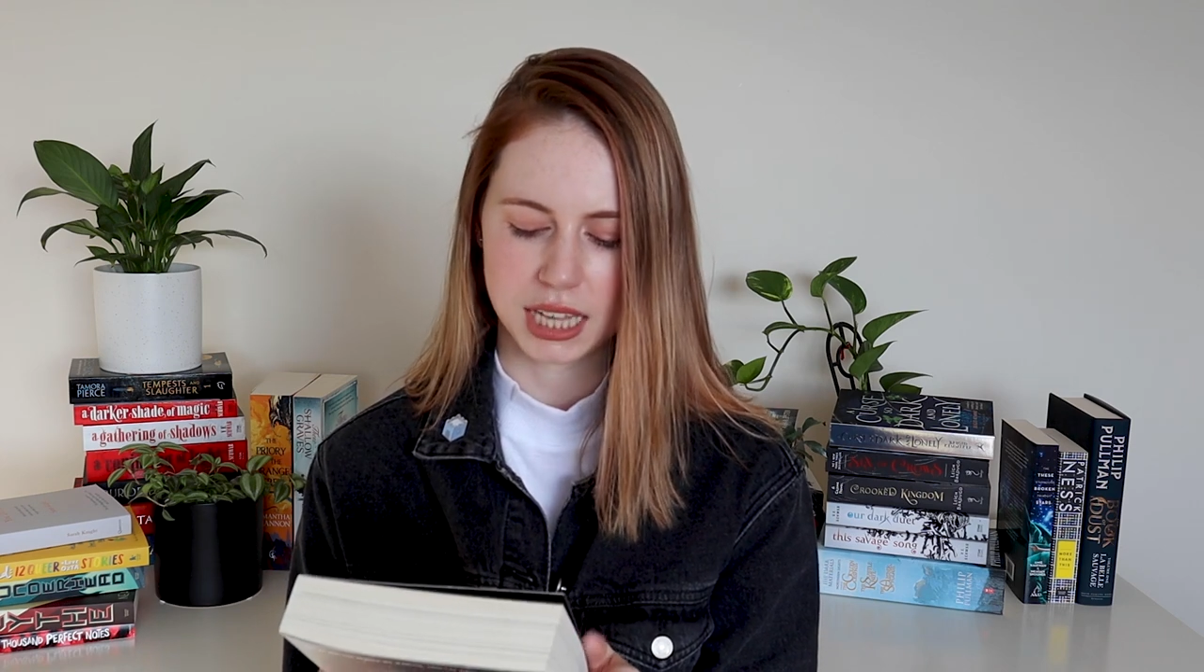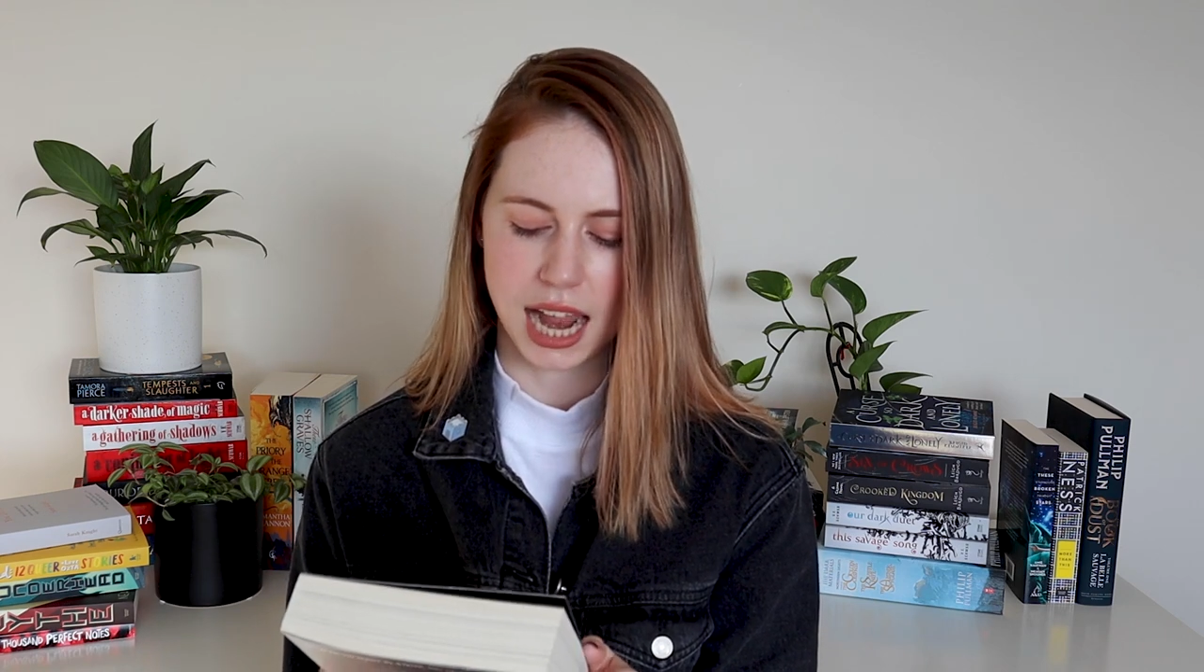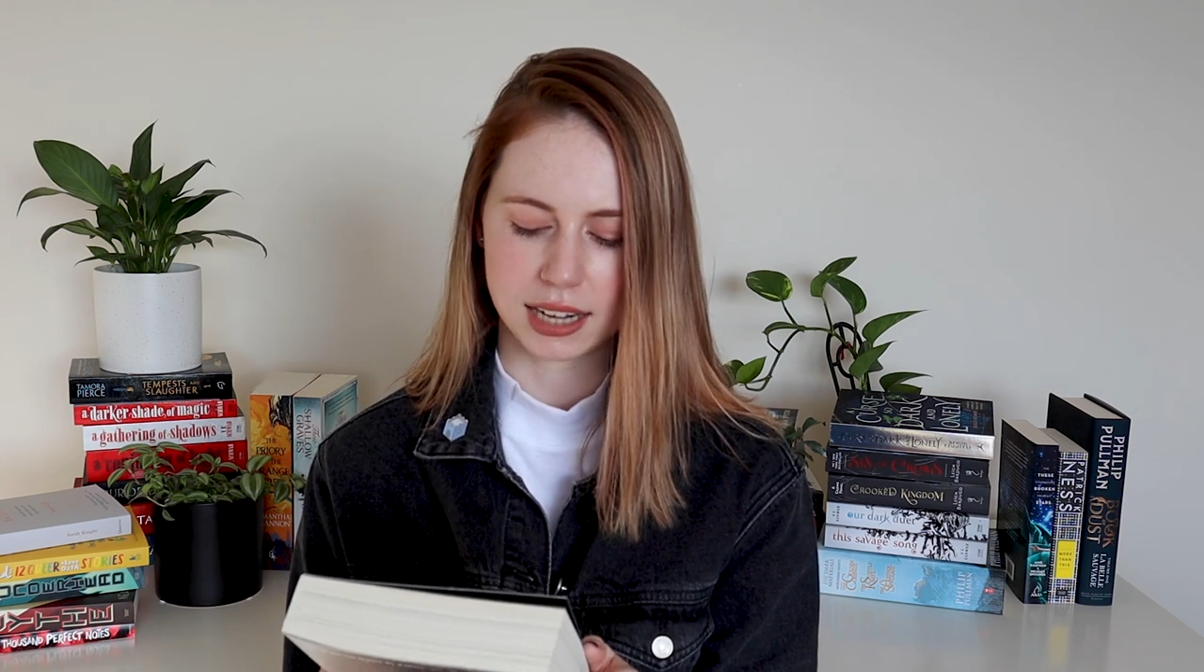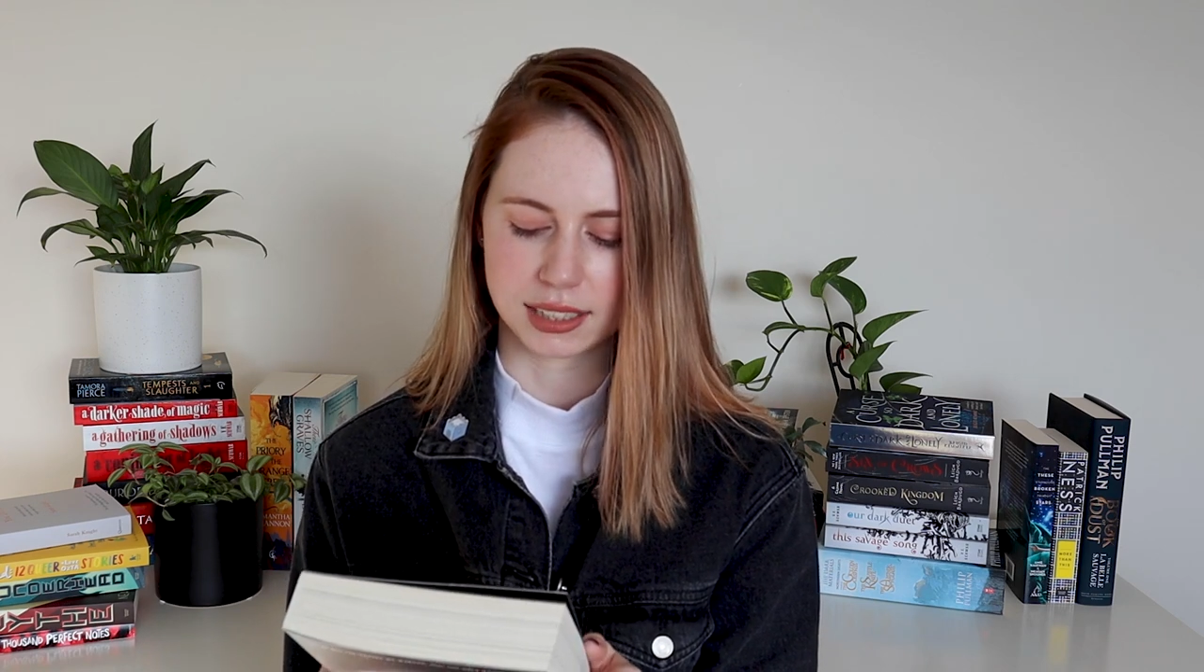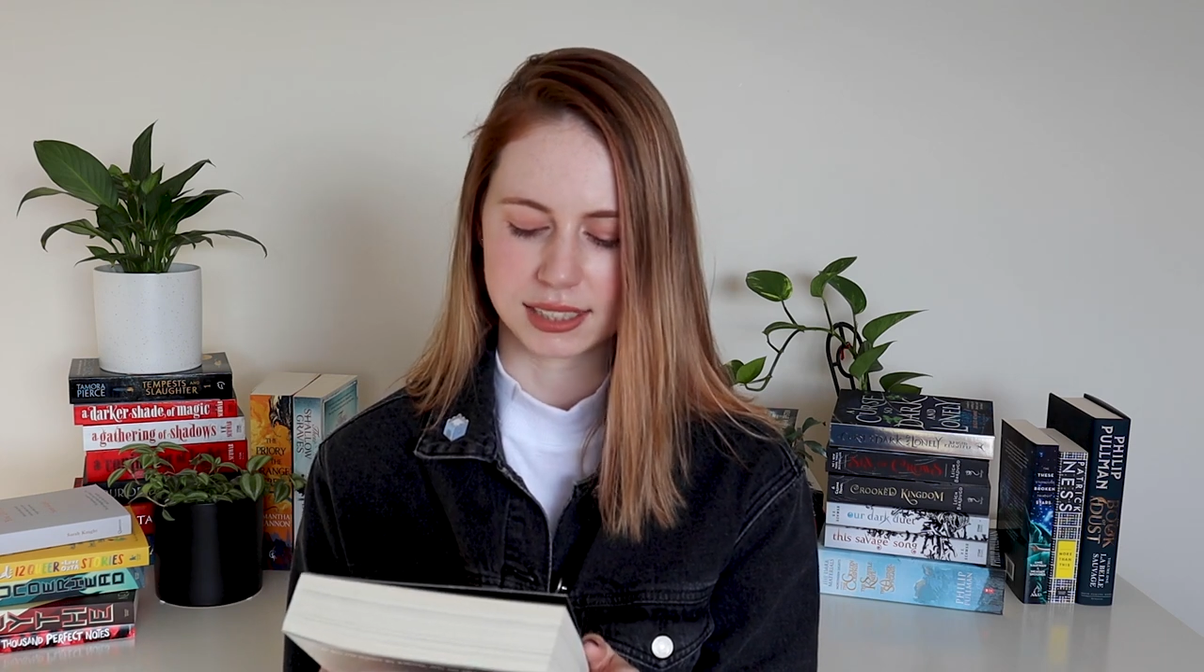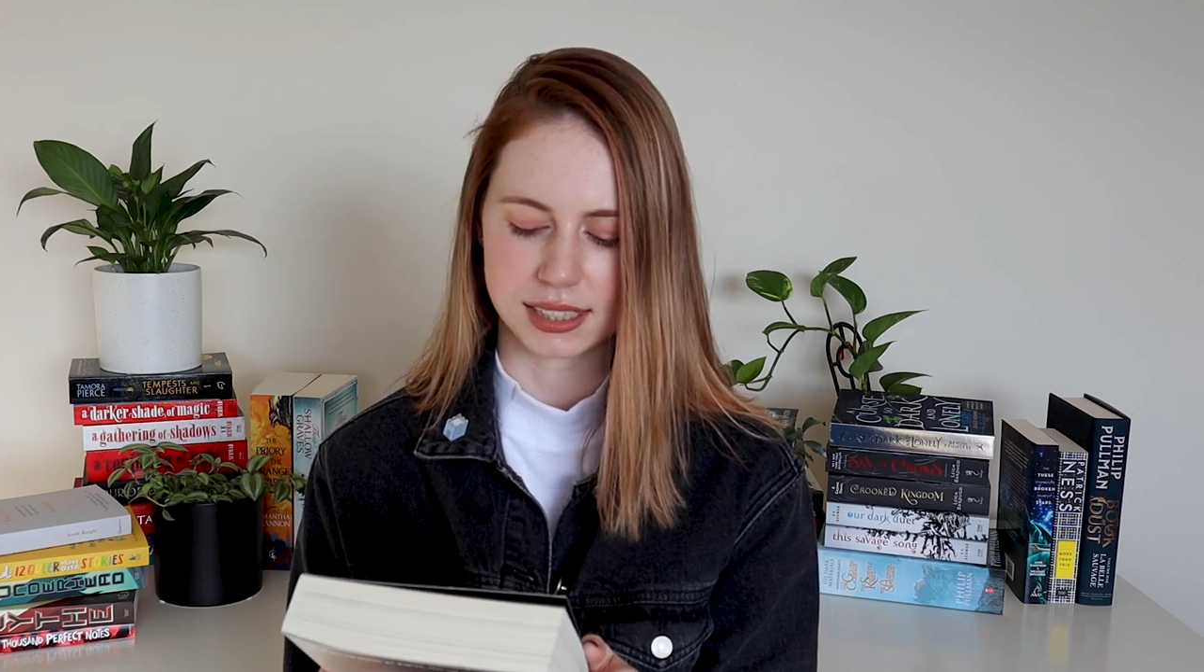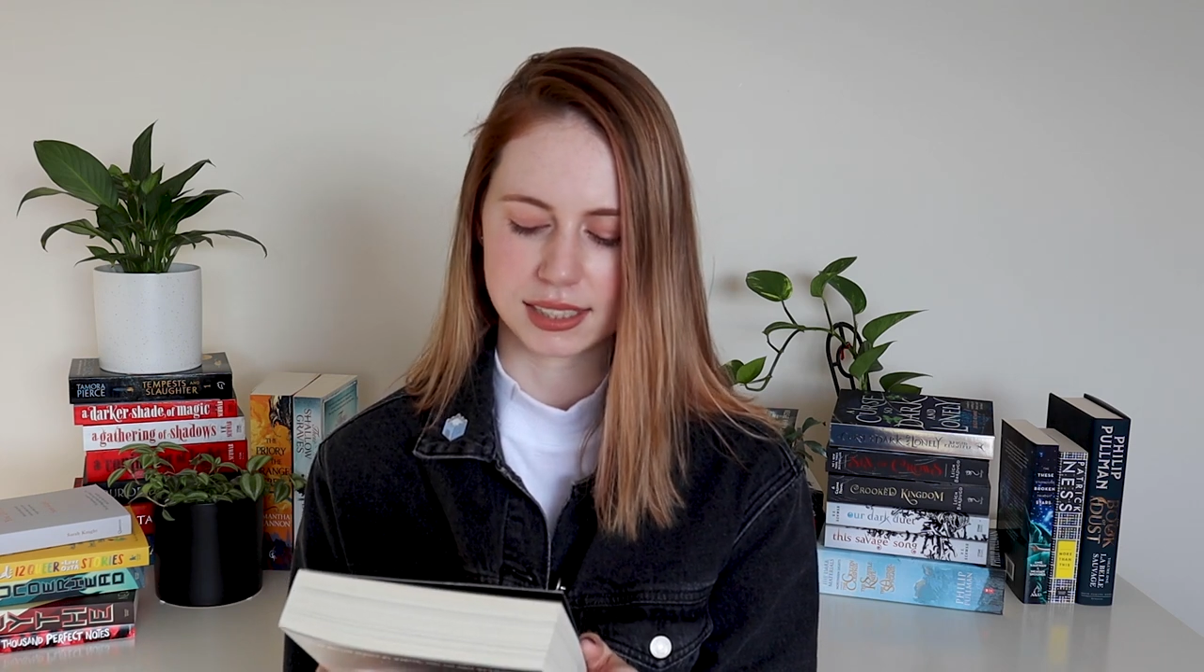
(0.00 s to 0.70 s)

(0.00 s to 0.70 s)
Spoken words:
the catalyst